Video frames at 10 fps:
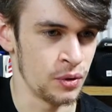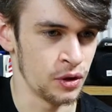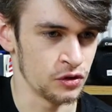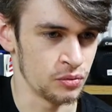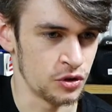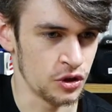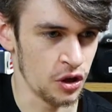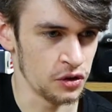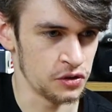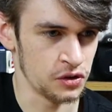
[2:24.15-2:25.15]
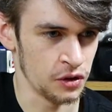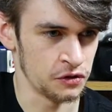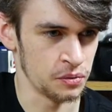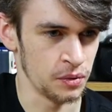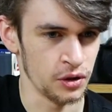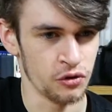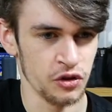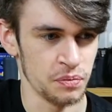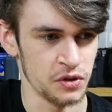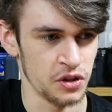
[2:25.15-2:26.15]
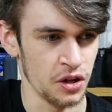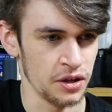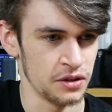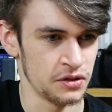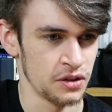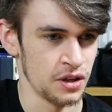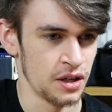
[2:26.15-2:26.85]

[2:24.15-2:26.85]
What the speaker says: we got some shots of some like Christmas lights.